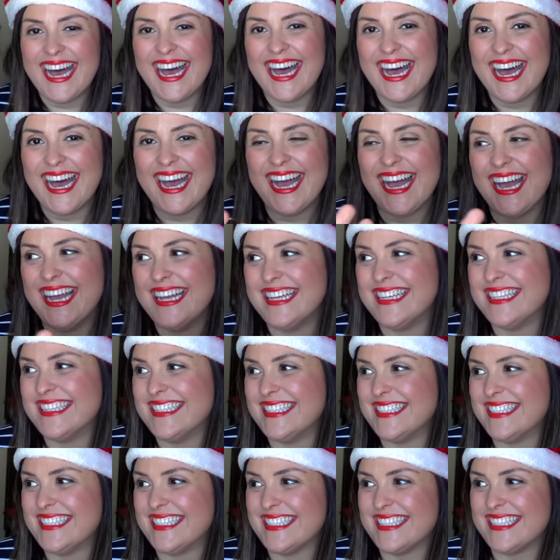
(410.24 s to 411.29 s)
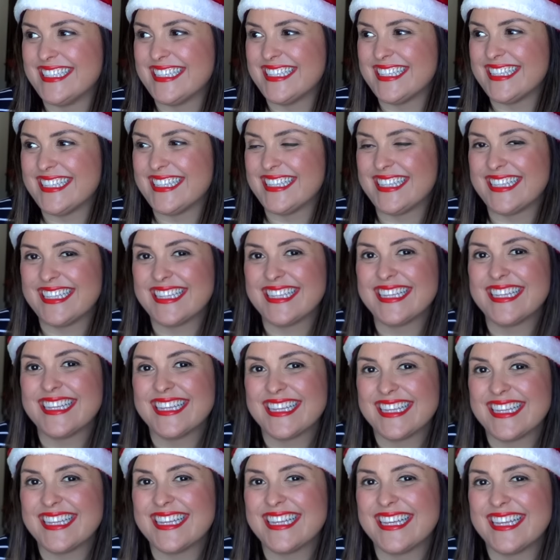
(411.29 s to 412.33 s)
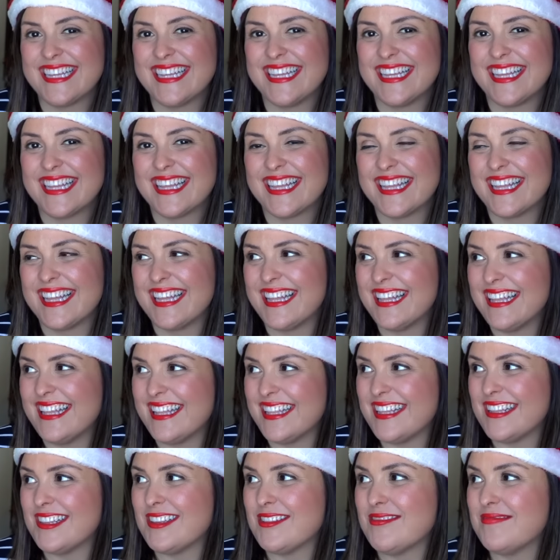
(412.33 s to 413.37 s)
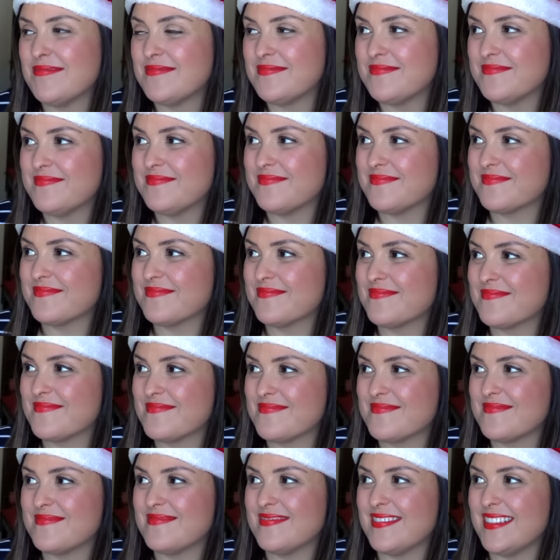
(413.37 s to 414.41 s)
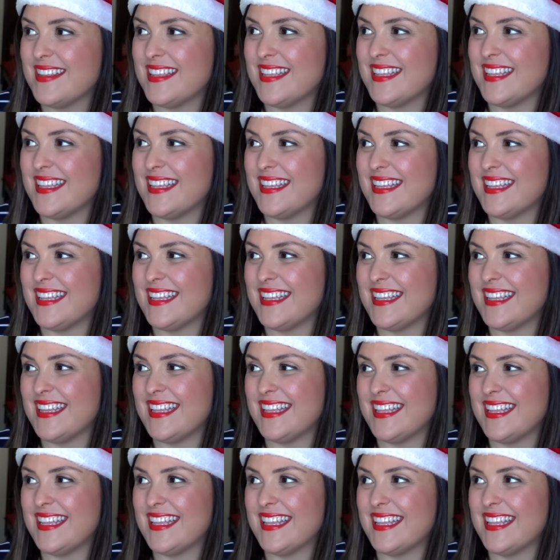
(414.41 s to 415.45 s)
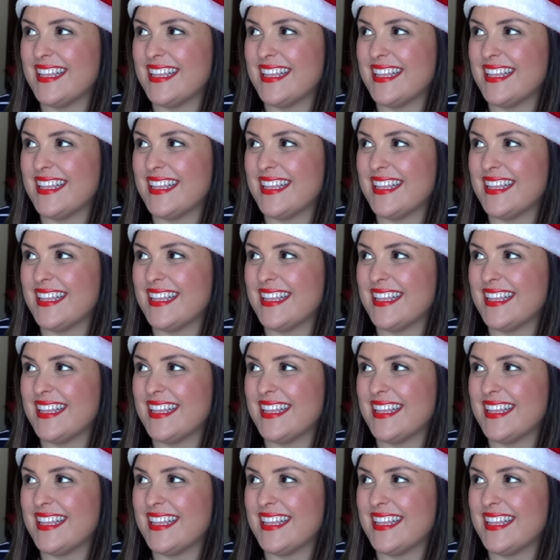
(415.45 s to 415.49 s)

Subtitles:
The person shown says nothing.